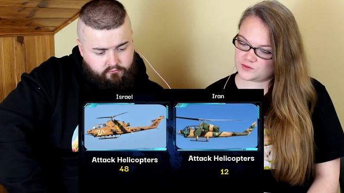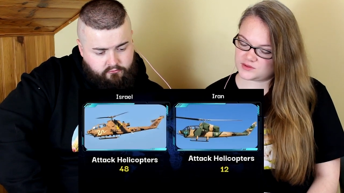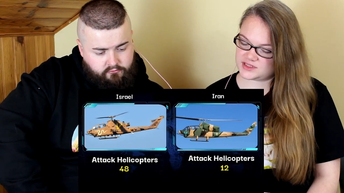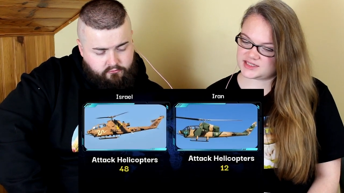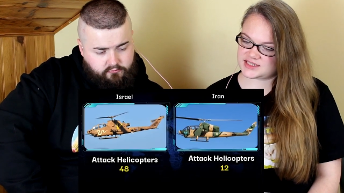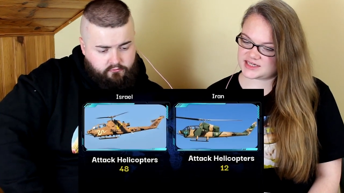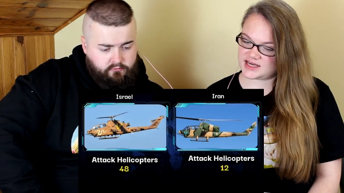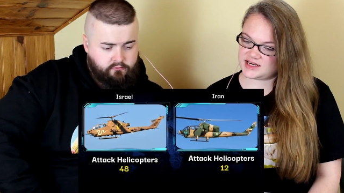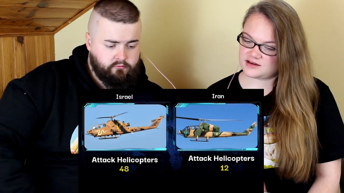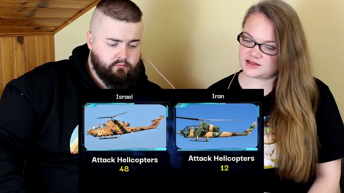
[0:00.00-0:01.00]
Speaker 1: Oh, there's a
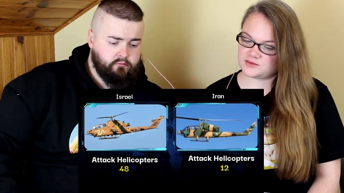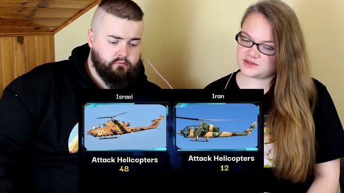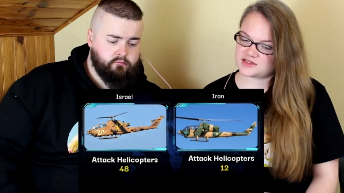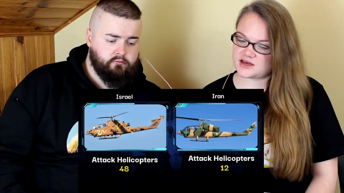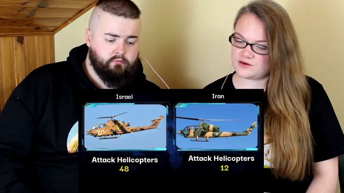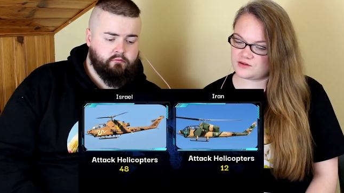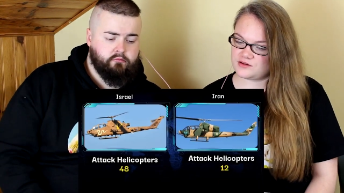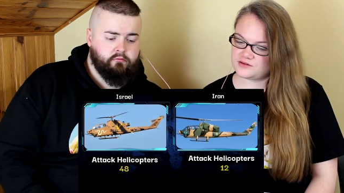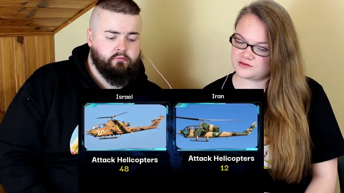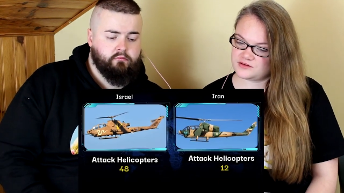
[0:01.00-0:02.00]
snake on that one. That's
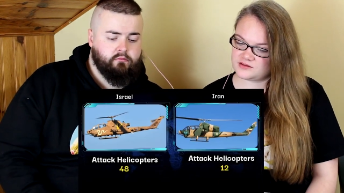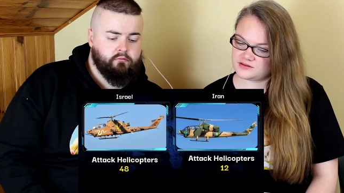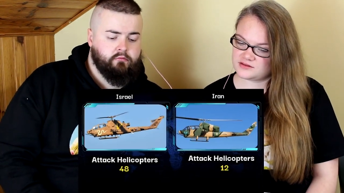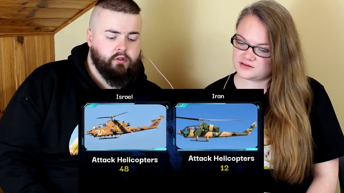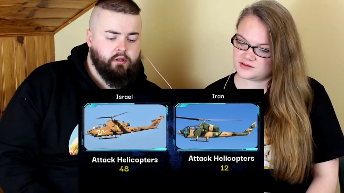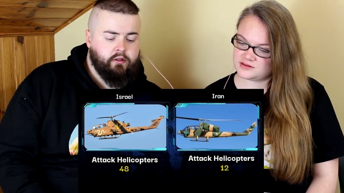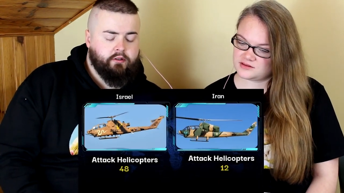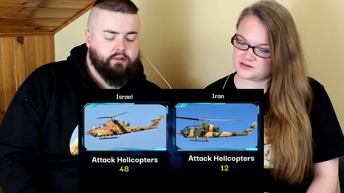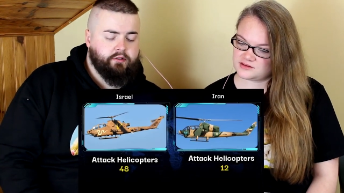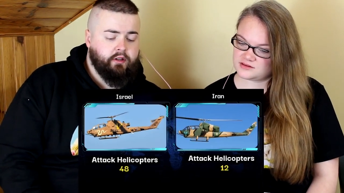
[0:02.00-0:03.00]
cool.
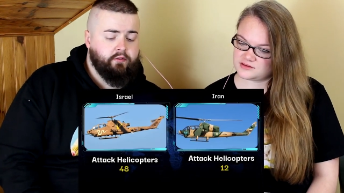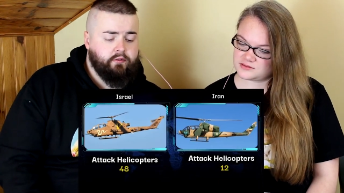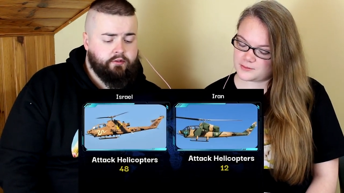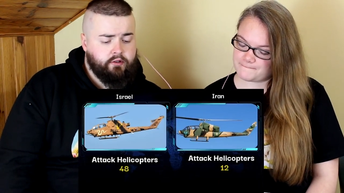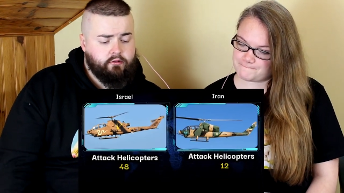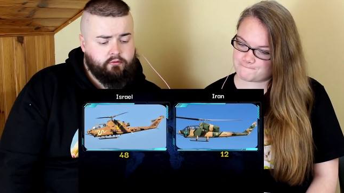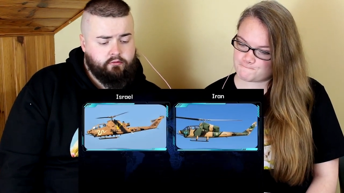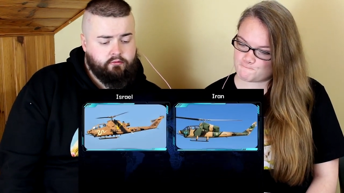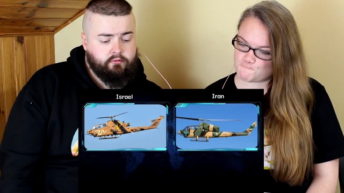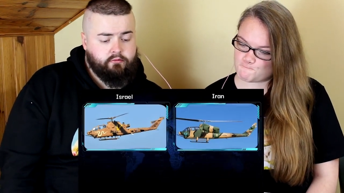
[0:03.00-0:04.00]
Speaker 2: Snake for Slither.